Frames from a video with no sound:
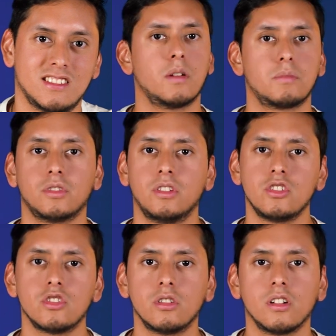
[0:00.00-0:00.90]
The
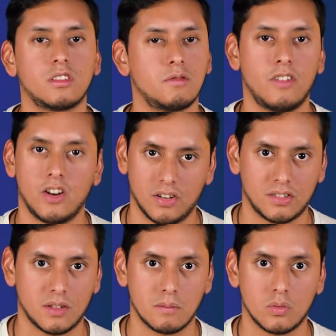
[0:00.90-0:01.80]
procedure is very
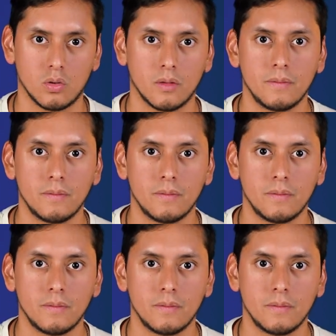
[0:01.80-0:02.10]
simple.